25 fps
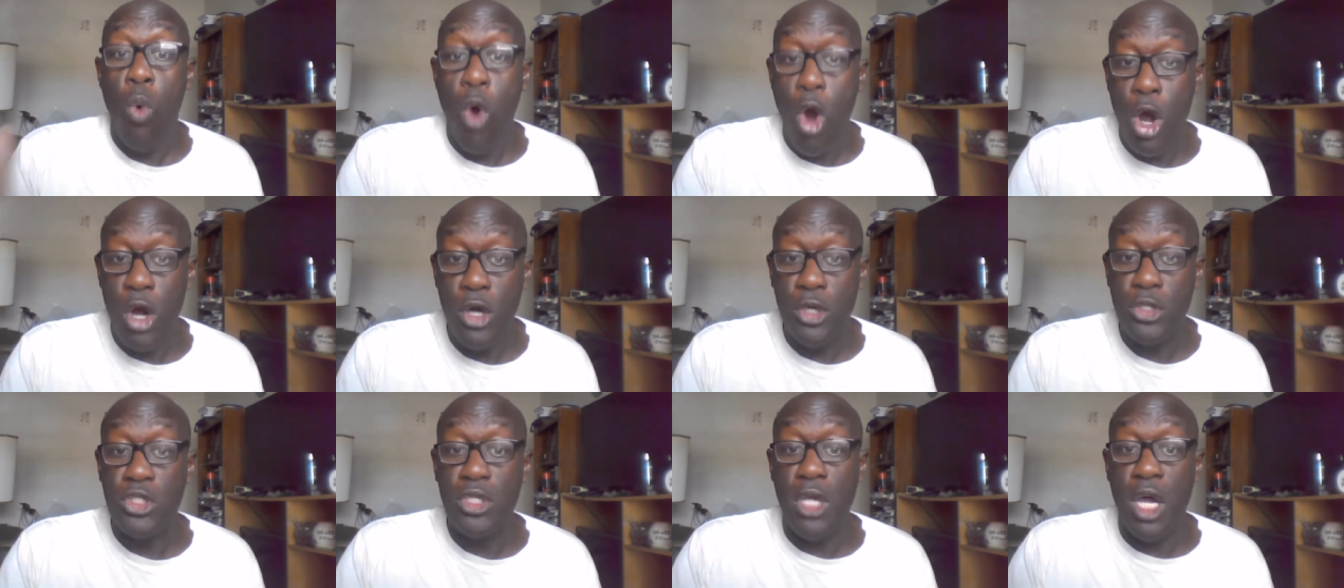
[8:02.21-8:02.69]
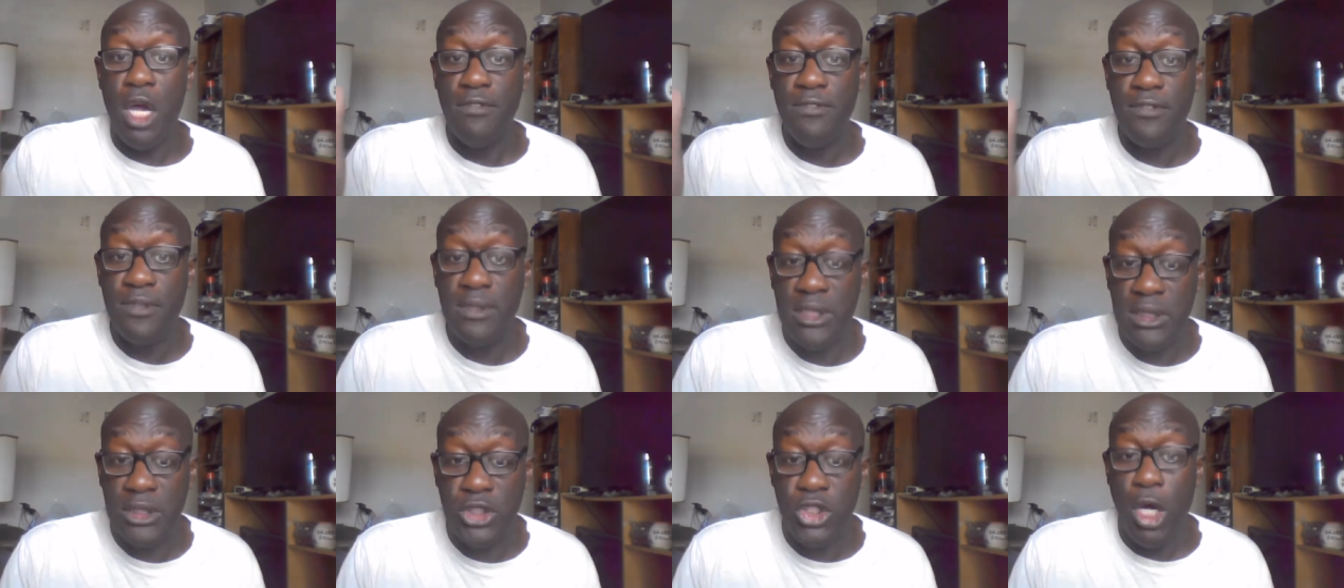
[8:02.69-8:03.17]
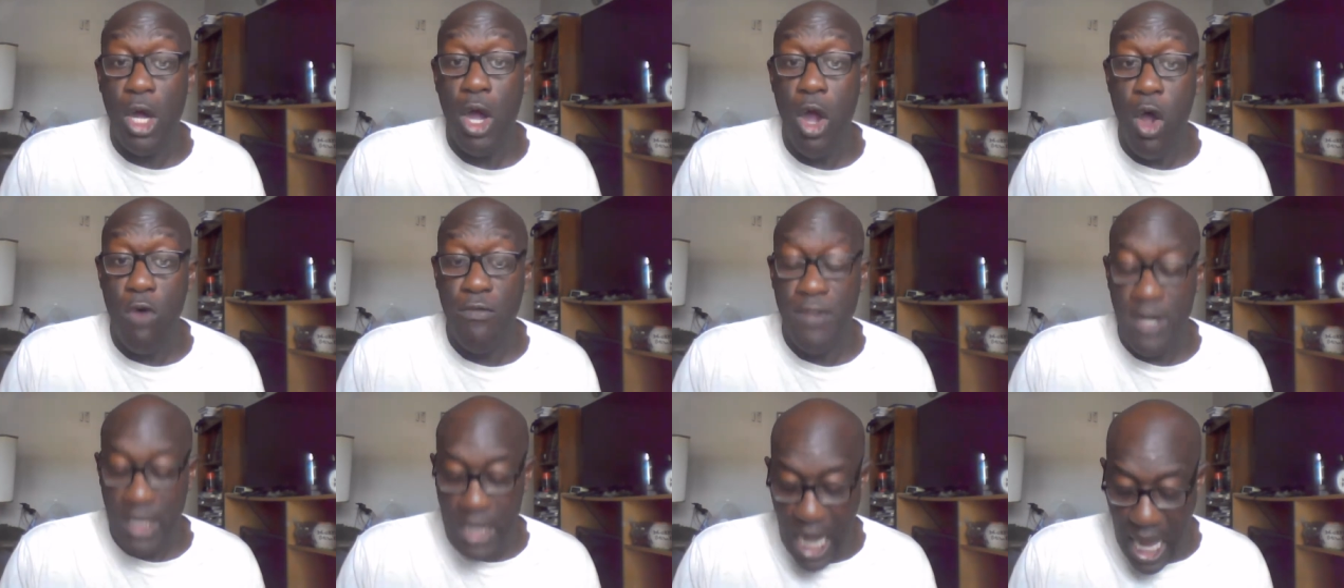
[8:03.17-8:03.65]
words of
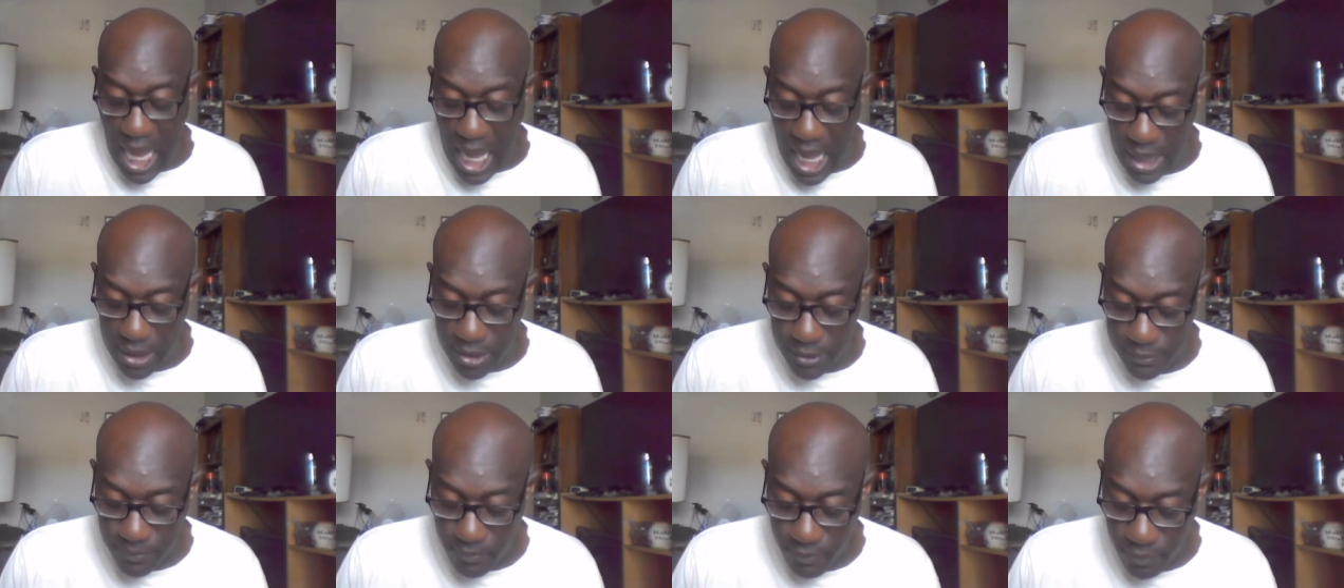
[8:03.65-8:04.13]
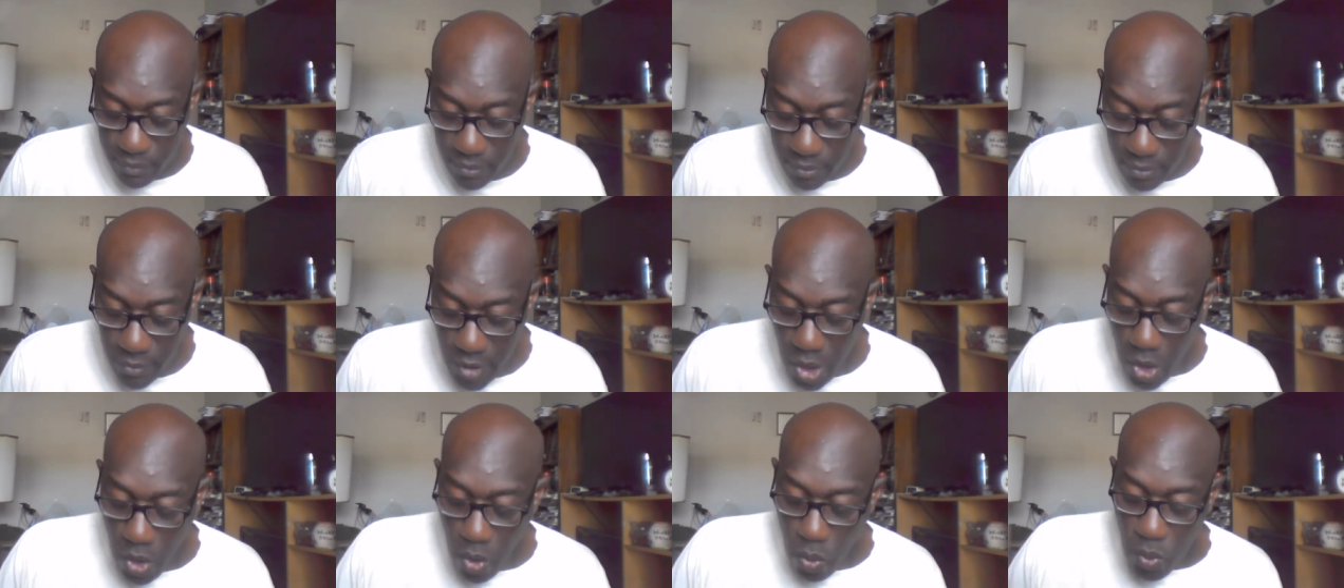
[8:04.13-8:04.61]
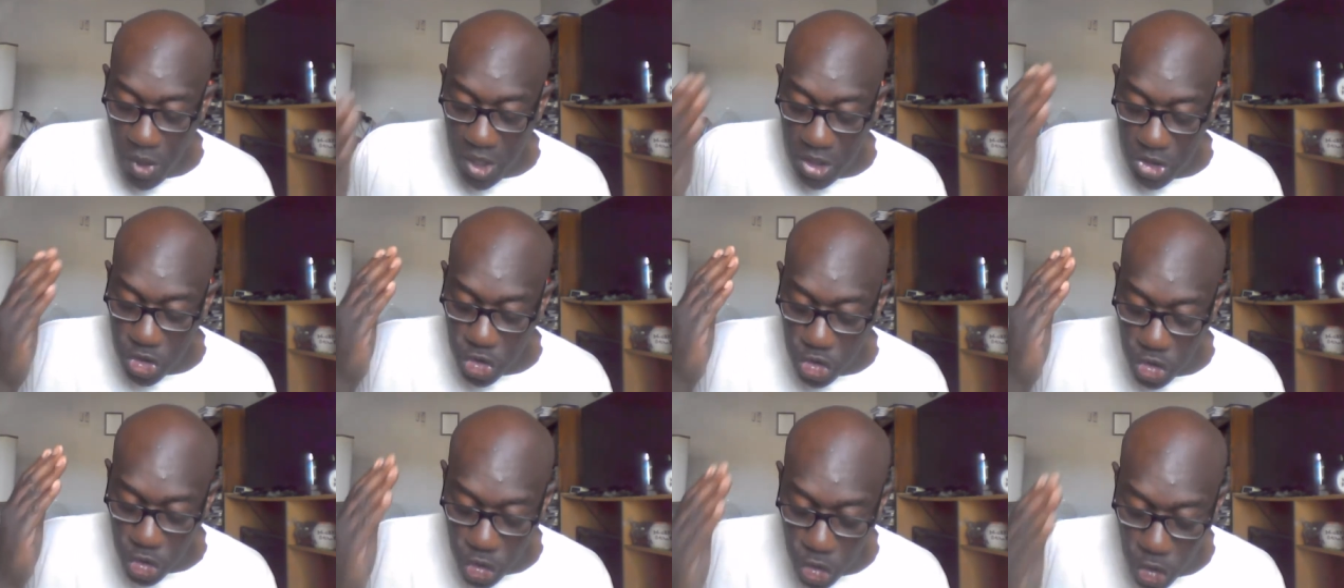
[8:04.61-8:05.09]
Jehovah God,
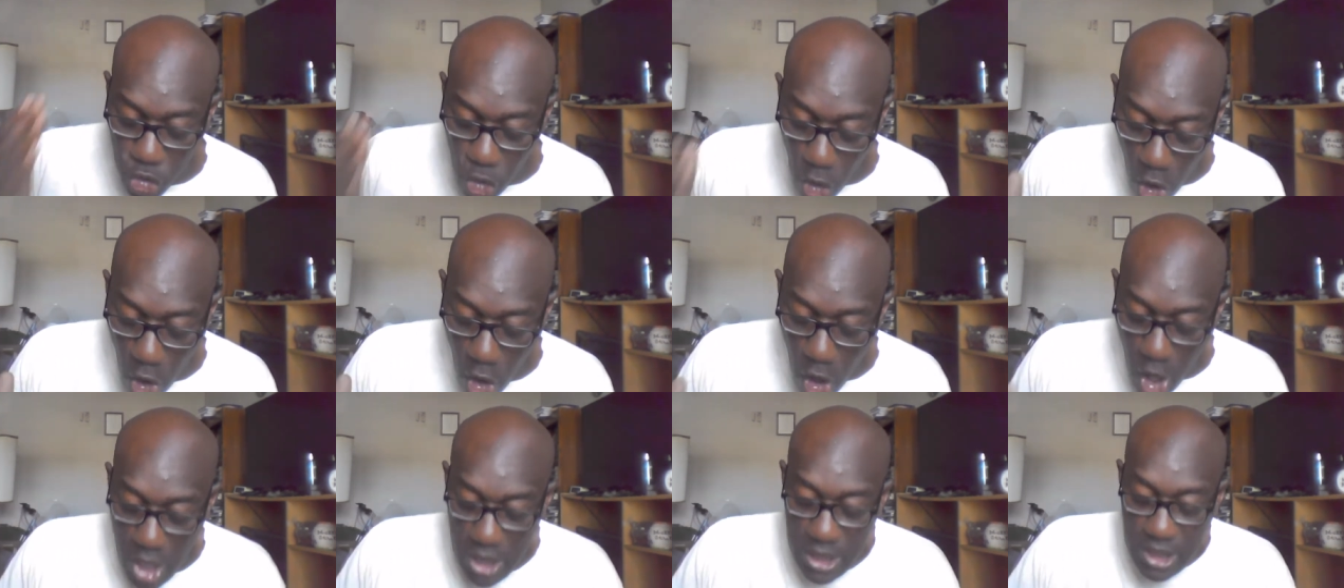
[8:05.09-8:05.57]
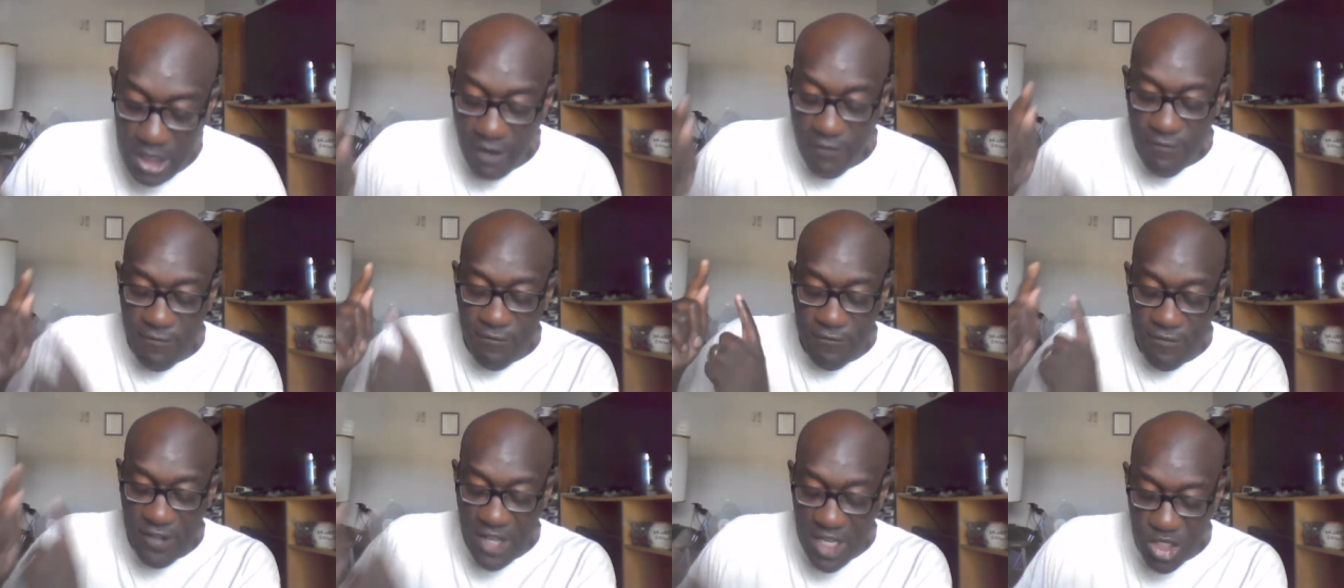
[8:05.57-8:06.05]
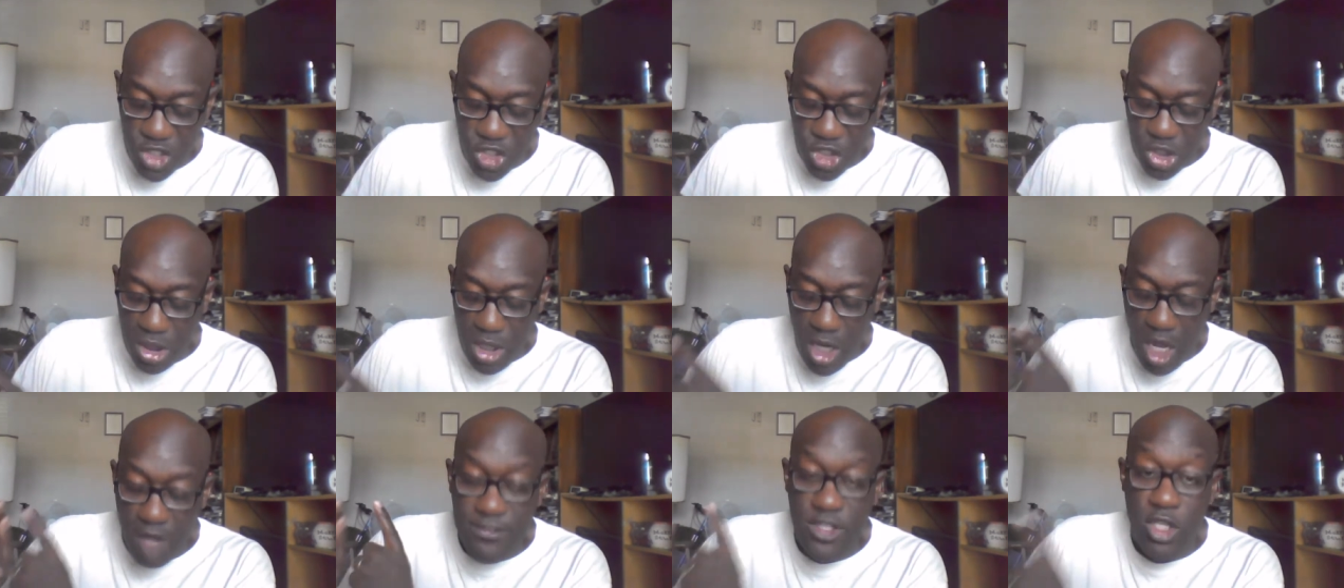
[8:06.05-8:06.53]
which saw the
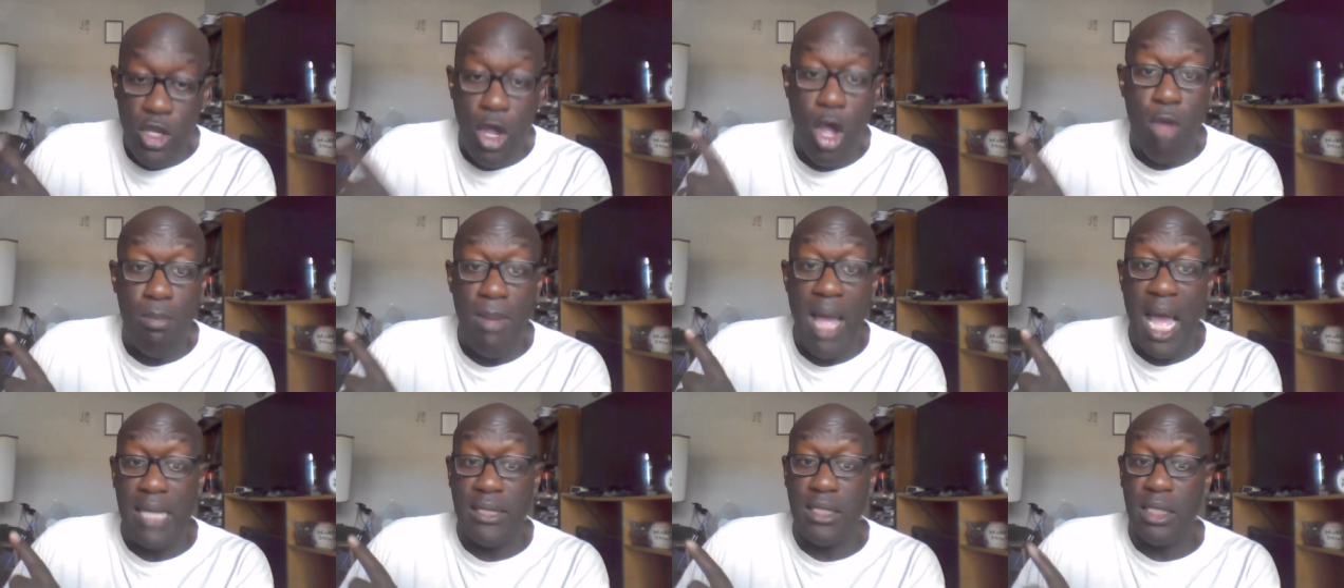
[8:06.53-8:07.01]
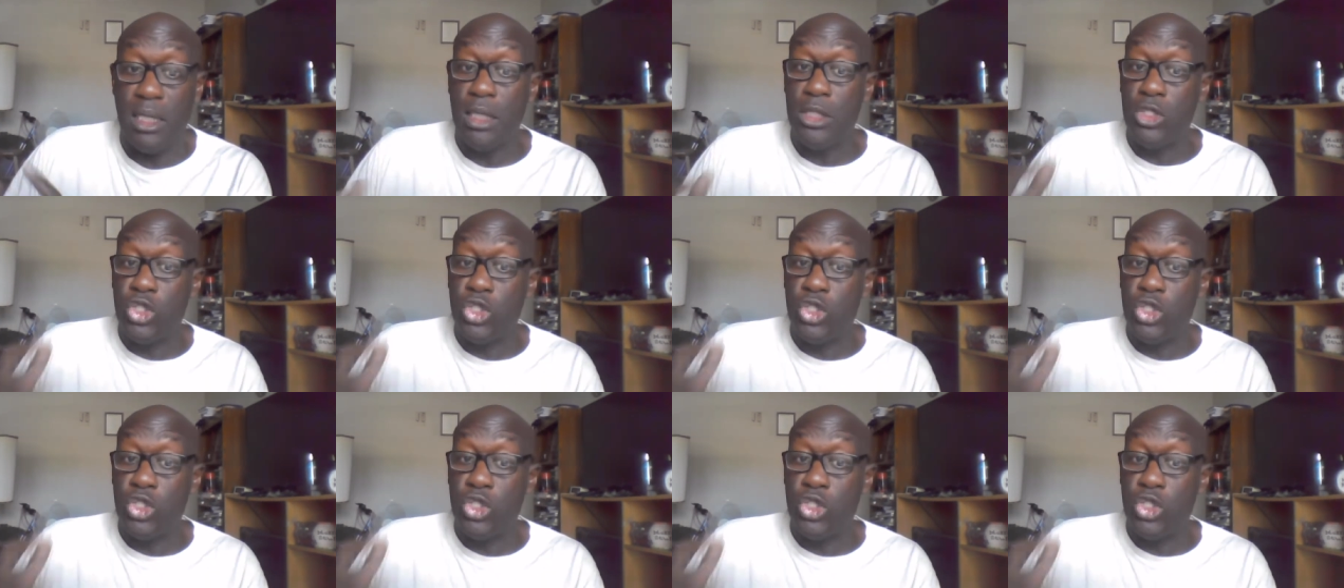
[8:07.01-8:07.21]
vision of the Almighty.